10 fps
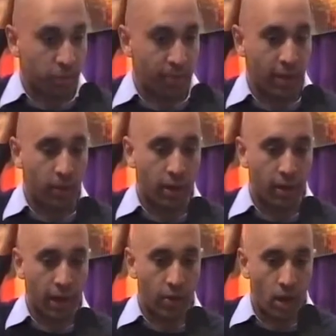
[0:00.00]
to pick one.
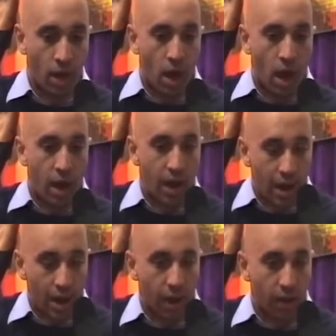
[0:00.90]
Okay, I
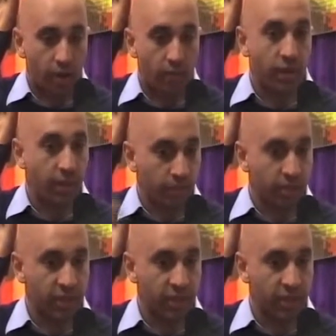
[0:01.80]
love, and I'm not just